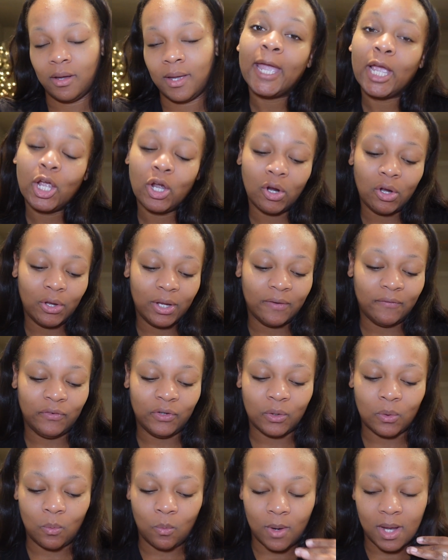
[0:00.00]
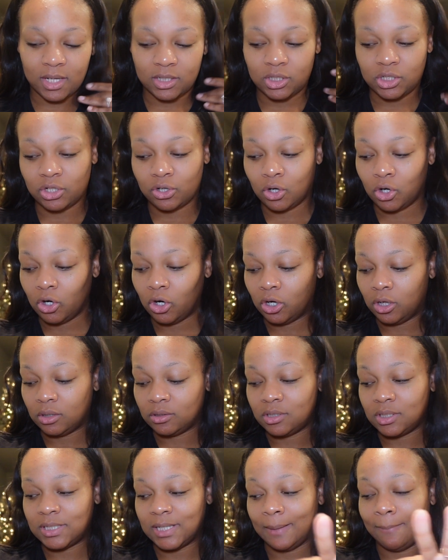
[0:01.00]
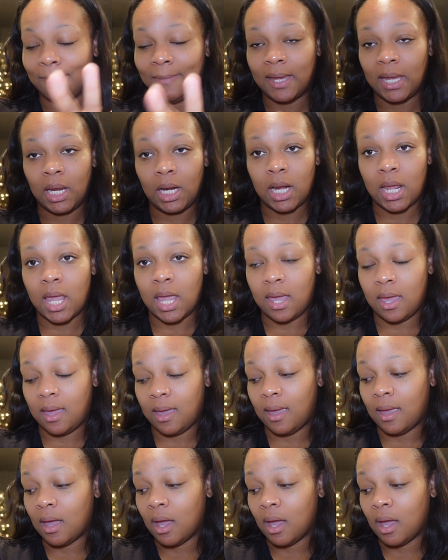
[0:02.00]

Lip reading: Hey girl, if you're watching, girl, she made a